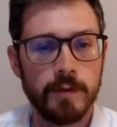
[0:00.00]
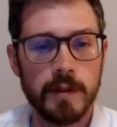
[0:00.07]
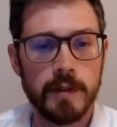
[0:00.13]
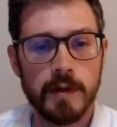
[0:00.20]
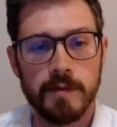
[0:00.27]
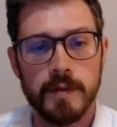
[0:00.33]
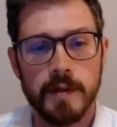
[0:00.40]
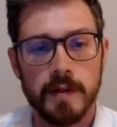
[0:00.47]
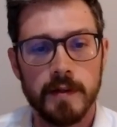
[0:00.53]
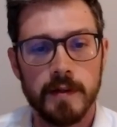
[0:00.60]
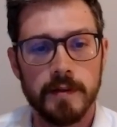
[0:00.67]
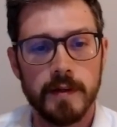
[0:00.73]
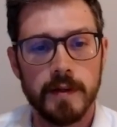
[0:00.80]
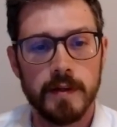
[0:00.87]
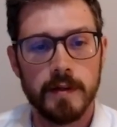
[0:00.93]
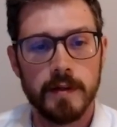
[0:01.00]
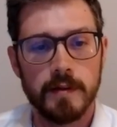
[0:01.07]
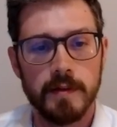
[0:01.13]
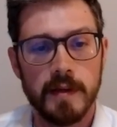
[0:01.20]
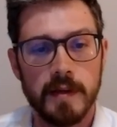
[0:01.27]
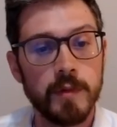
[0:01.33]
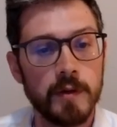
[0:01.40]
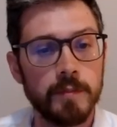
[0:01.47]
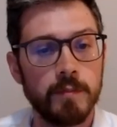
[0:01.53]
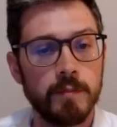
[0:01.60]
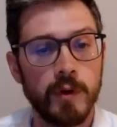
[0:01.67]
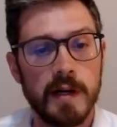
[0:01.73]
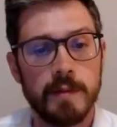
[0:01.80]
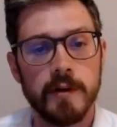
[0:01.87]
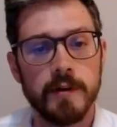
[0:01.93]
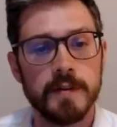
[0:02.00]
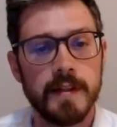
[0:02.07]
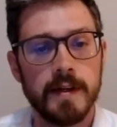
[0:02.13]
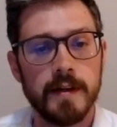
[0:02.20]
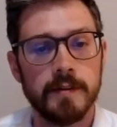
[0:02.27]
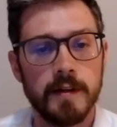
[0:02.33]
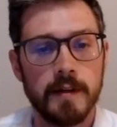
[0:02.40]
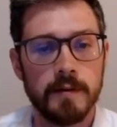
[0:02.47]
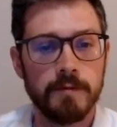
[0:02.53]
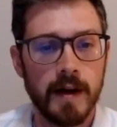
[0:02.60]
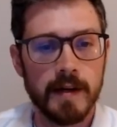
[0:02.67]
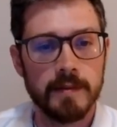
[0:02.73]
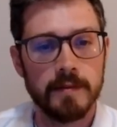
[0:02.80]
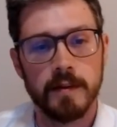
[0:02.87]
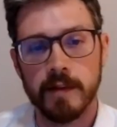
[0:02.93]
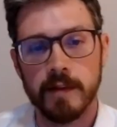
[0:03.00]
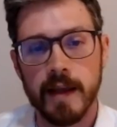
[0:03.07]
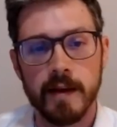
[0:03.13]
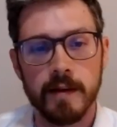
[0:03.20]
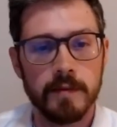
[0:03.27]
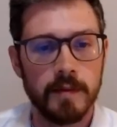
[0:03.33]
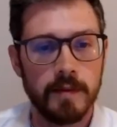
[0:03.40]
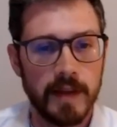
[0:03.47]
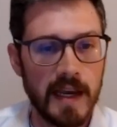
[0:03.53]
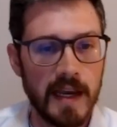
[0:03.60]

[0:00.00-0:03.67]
Where you have the, the input parameters there to define the length and